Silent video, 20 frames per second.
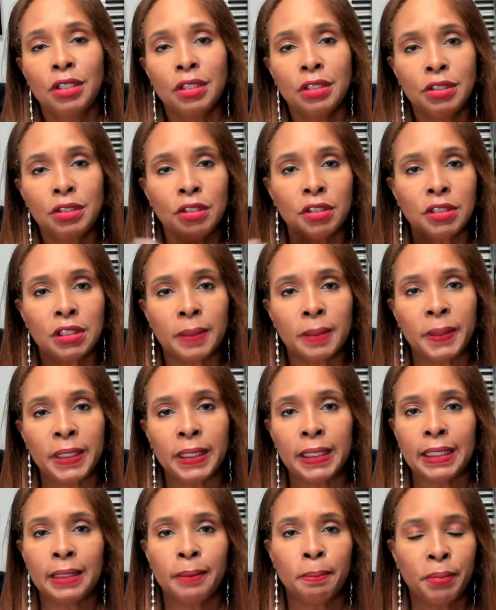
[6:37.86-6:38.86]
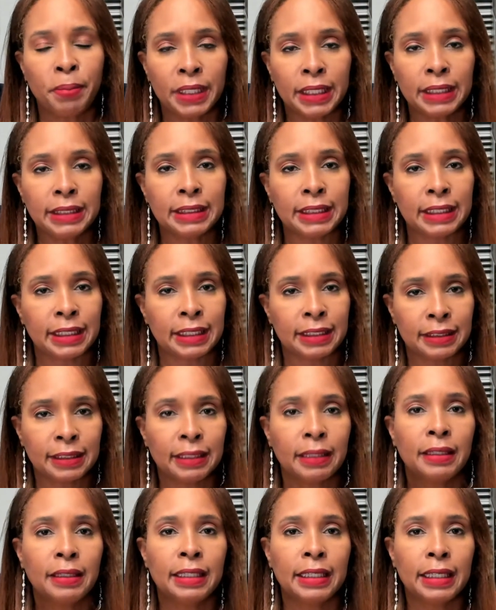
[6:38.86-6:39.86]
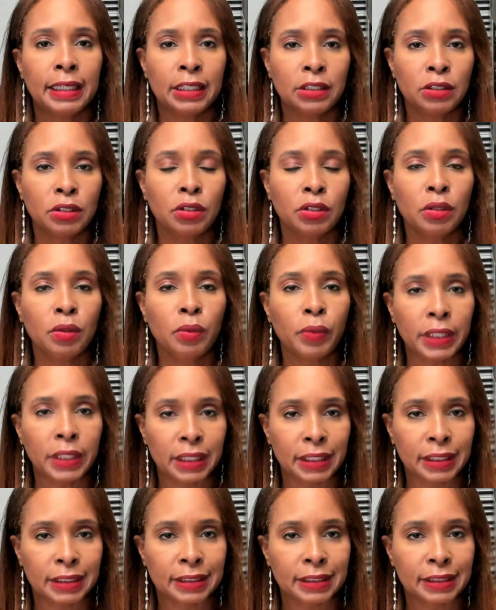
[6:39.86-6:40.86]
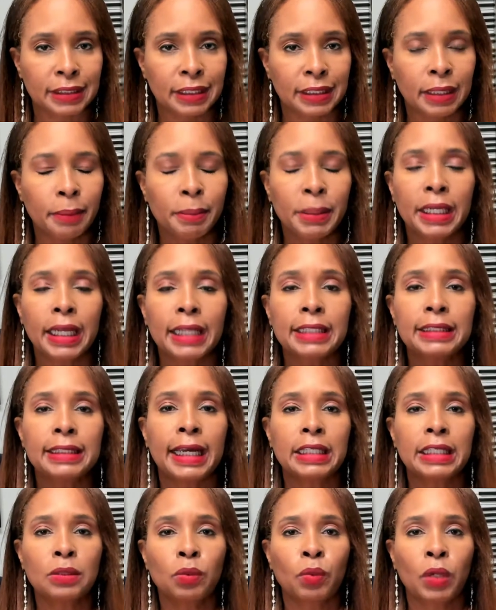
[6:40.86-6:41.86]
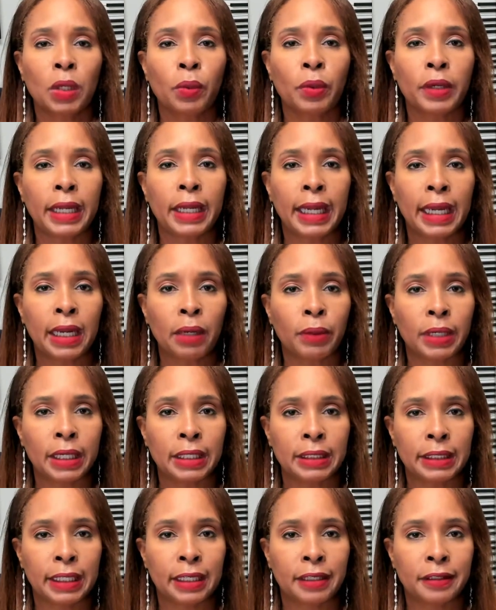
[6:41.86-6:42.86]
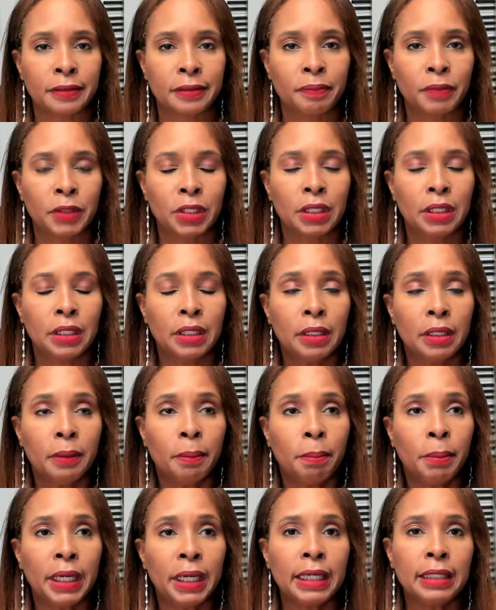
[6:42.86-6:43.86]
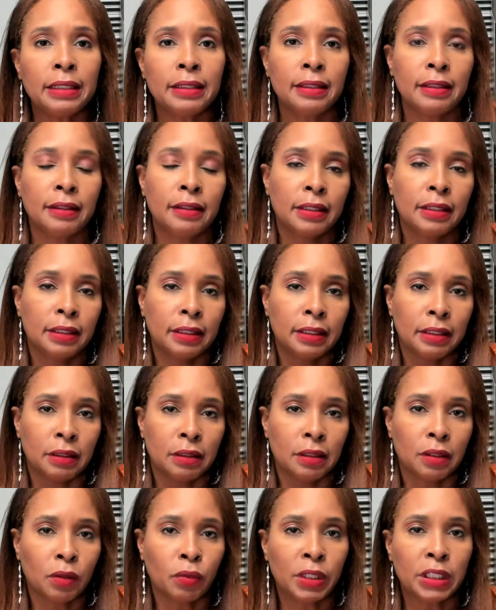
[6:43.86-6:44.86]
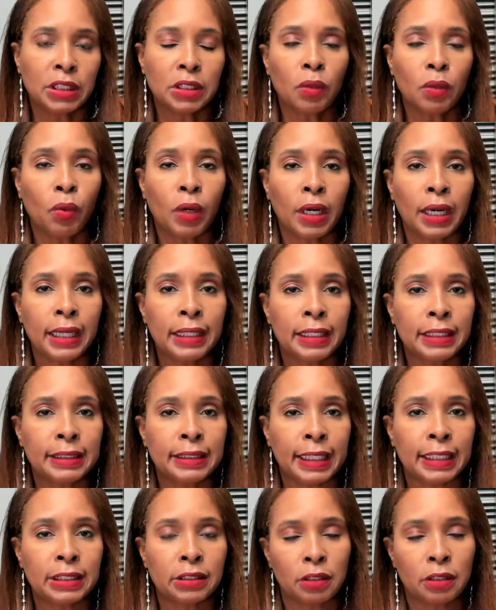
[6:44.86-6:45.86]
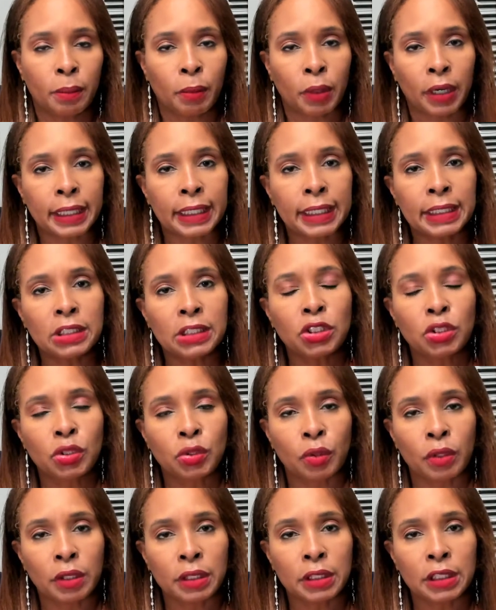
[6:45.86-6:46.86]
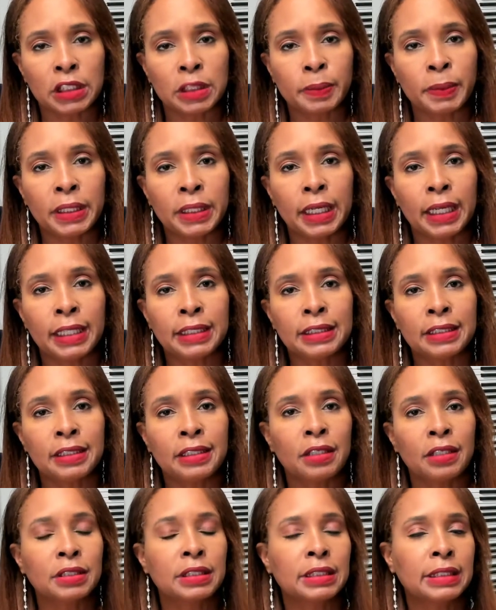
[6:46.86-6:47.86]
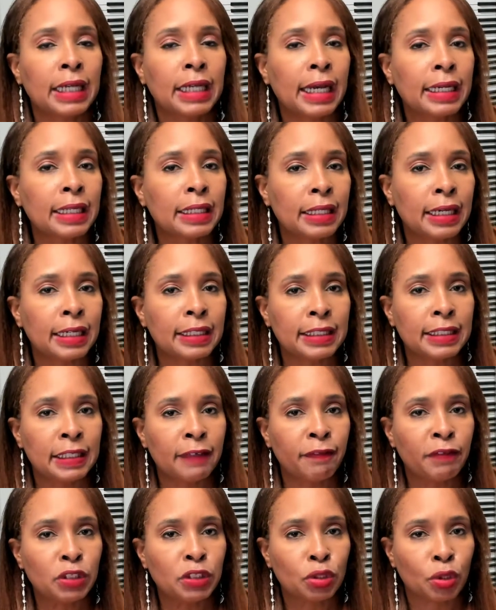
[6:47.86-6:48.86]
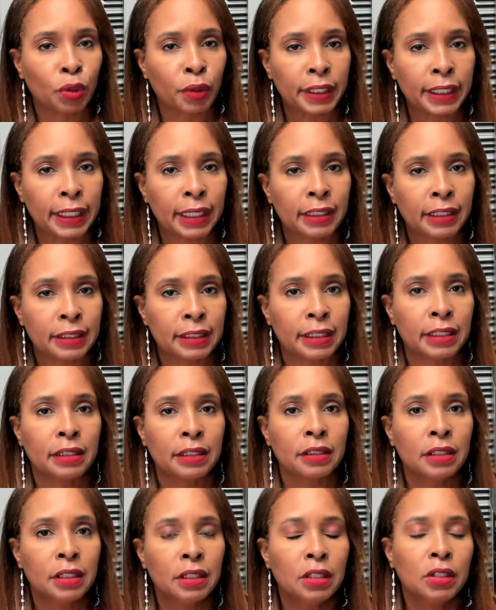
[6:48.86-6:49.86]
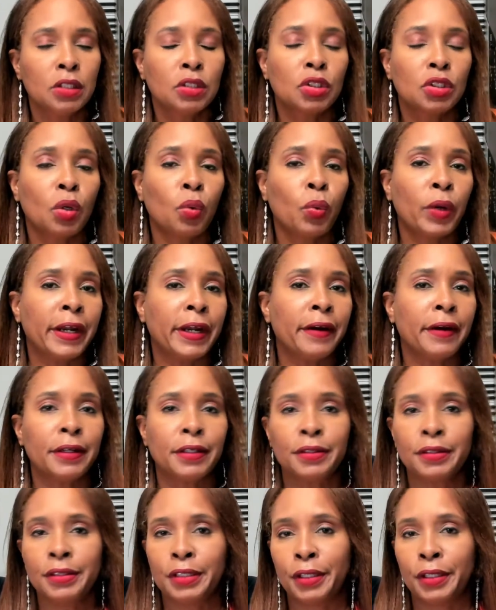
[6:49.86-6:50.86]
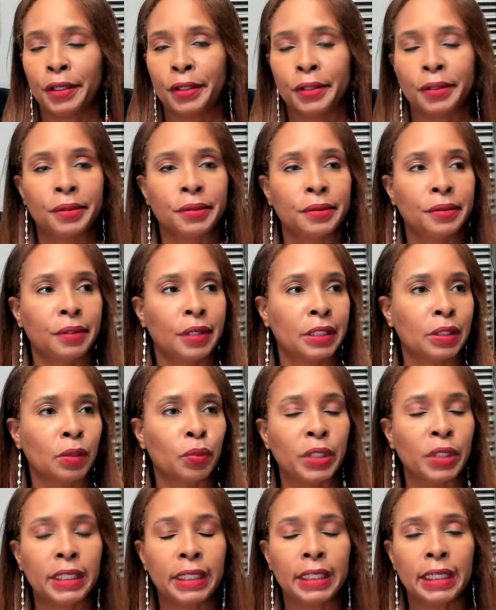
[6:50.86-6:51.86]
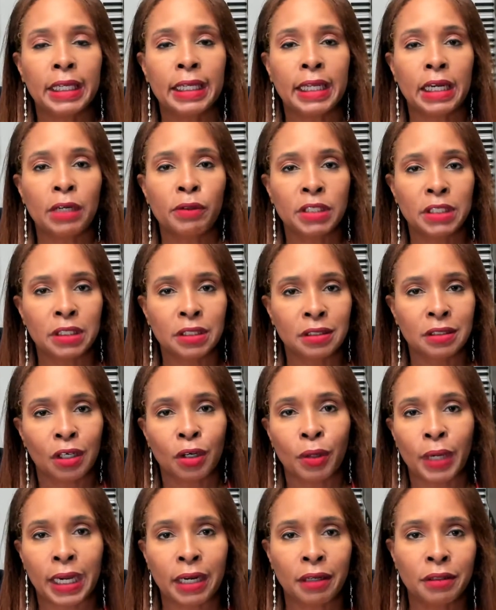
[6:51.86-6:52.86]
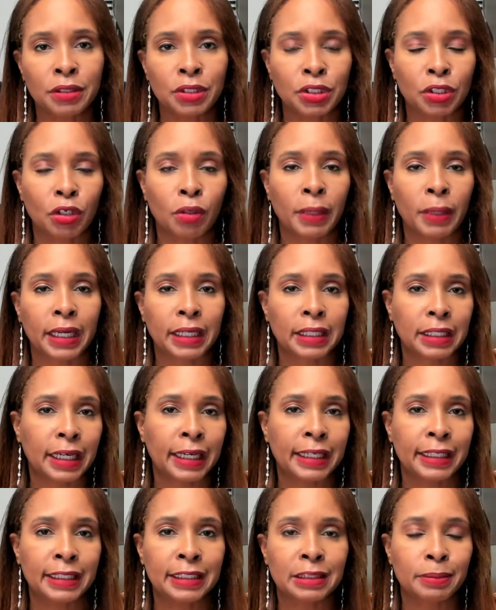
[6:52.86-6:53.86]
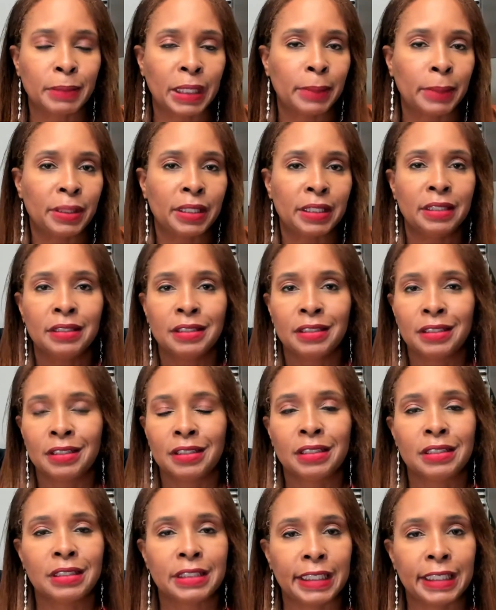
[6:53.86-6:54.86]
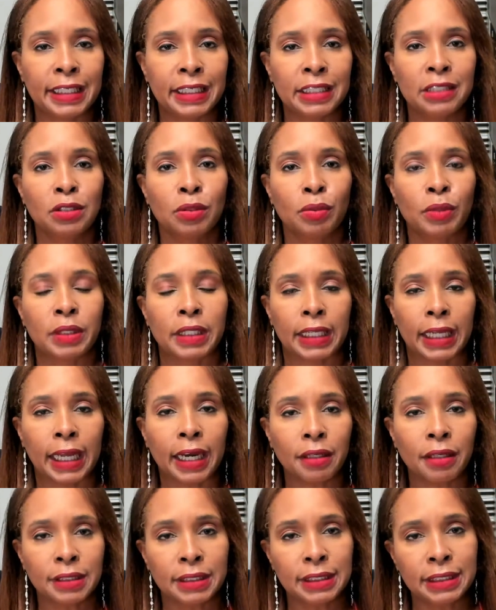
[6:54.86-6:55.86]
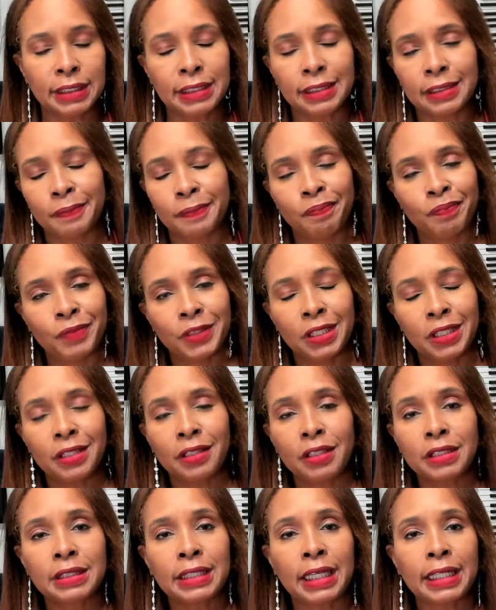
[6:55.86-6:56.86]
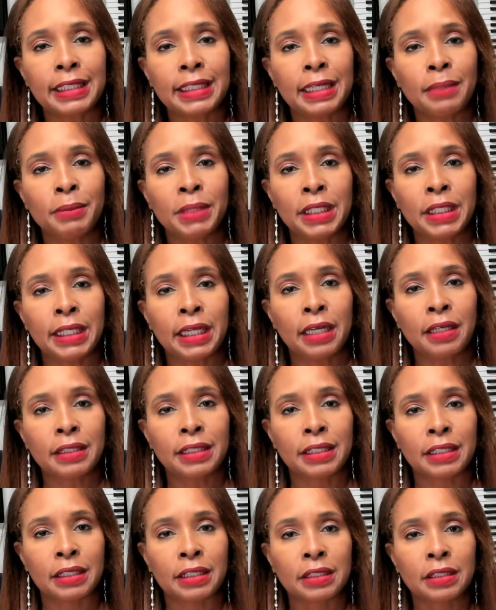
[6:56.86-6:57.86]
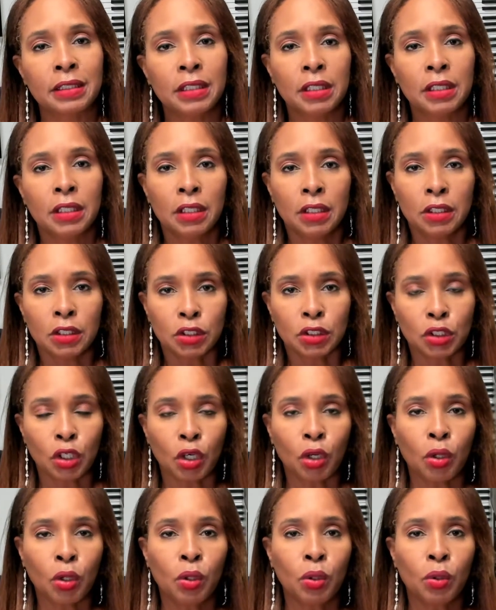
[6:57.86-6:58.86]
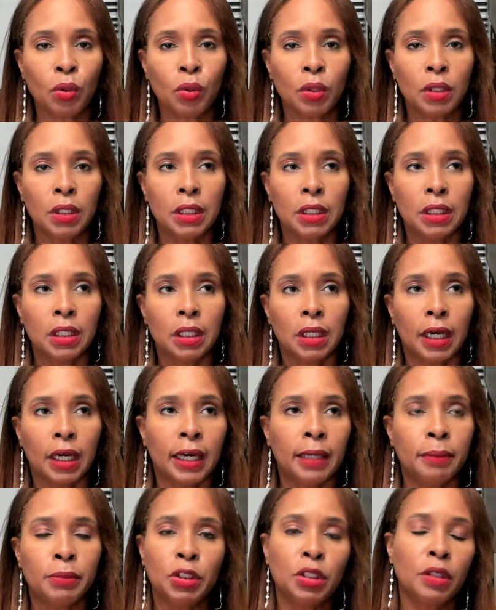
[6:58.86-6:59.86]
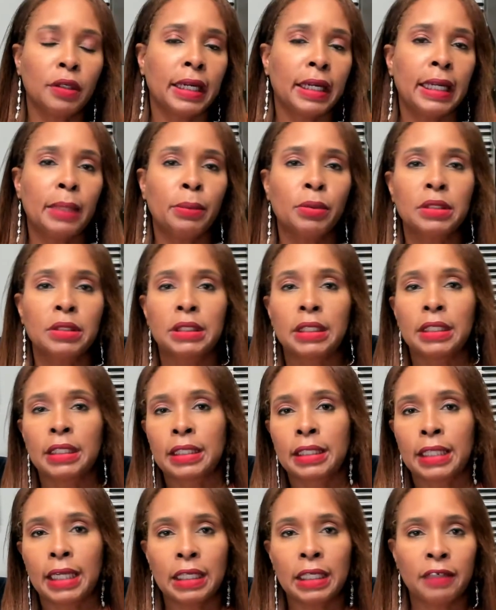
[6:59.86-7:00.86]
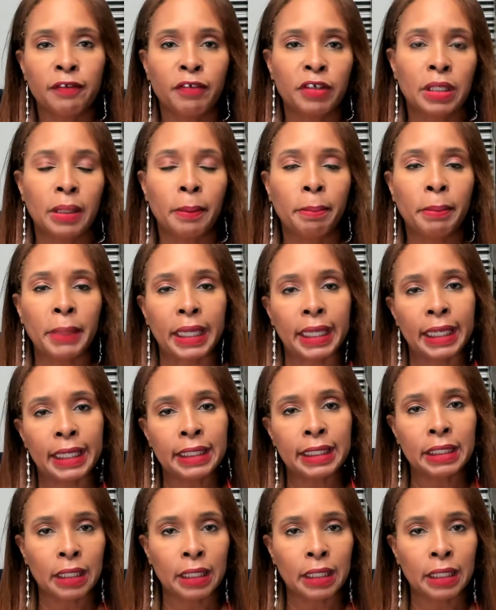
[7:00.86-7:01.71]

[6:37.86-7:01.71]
You should be impending in two weeks because that's where we're at right now. But the reason why the days on the market is short is because there's not a lot of inventory out there. So where, you know, on a weekend I would go out and show my clients maybe 10, 20 houses, there's not that many out there. So um, you're able to kind of command